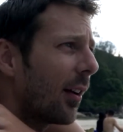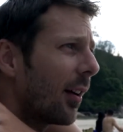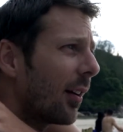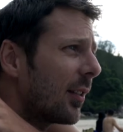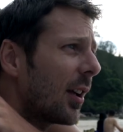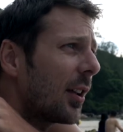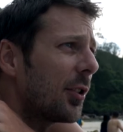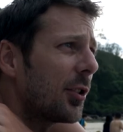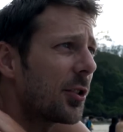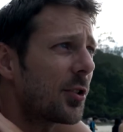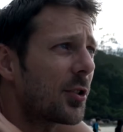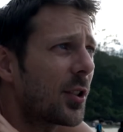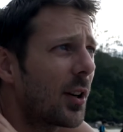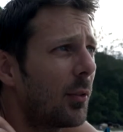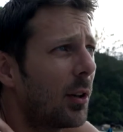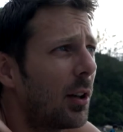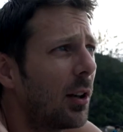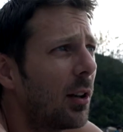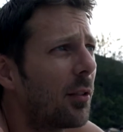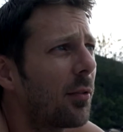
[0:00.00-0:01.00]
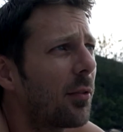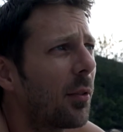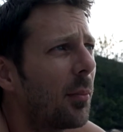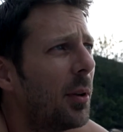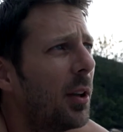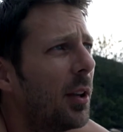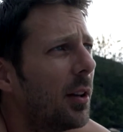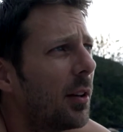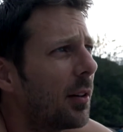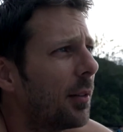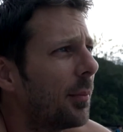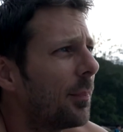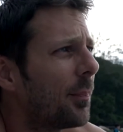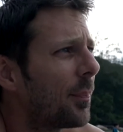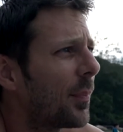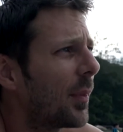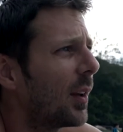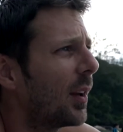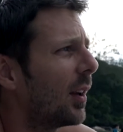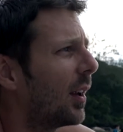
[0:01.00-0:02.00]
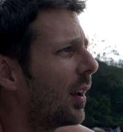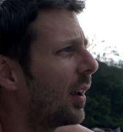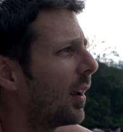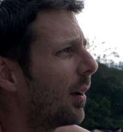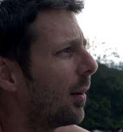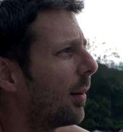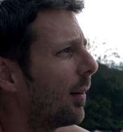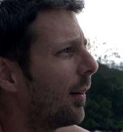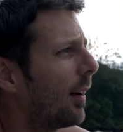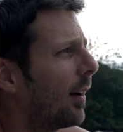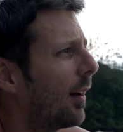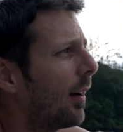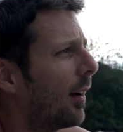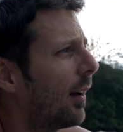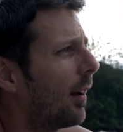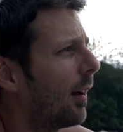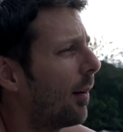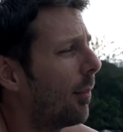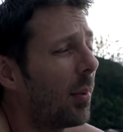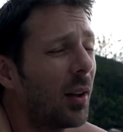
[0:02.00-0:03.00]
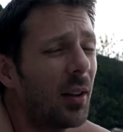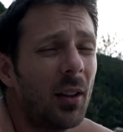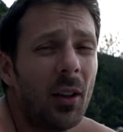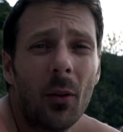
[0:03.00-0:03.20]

another traveler from here, but